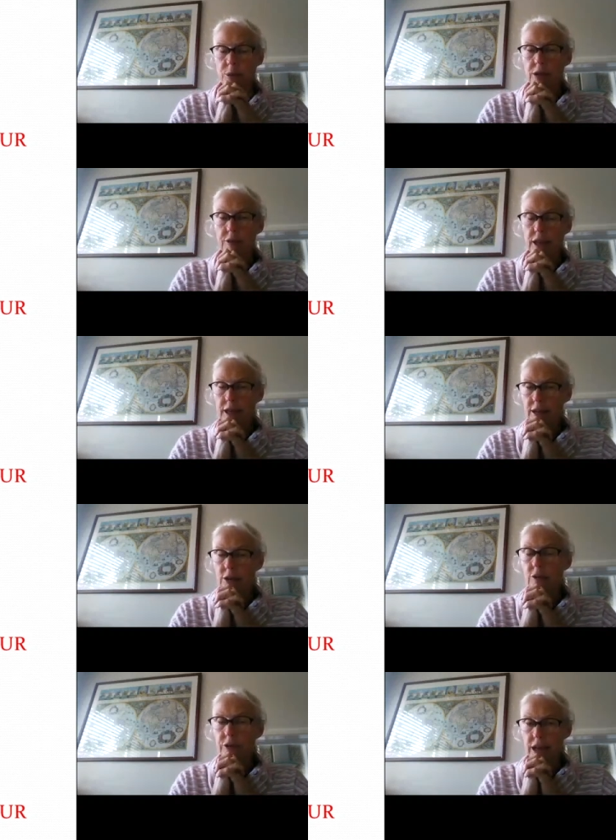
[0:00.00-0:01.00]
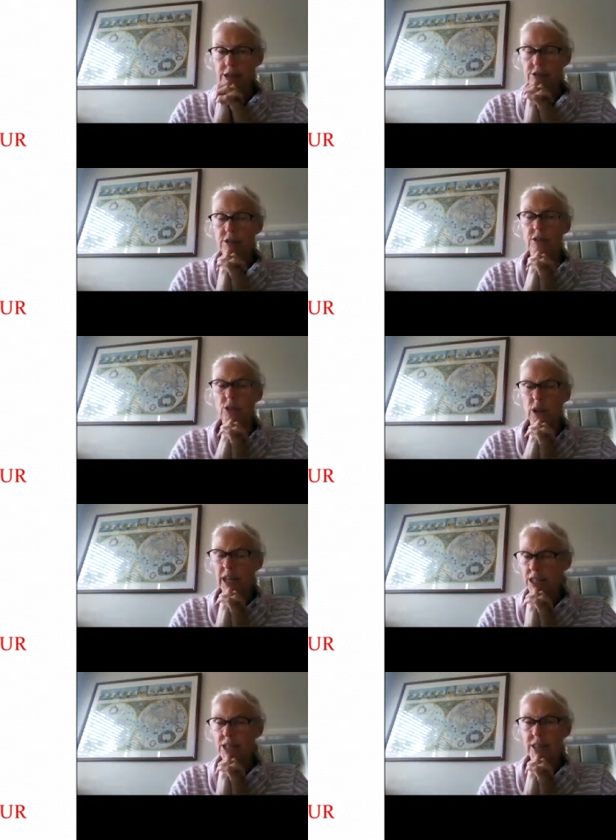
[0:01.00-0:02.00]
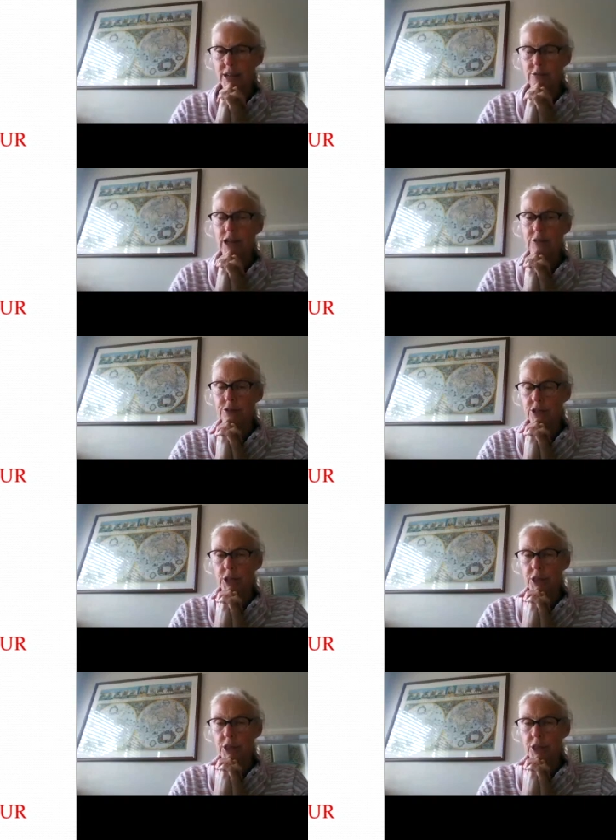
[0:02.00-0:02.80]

and I think in a lot of cases it's not actually that relevant.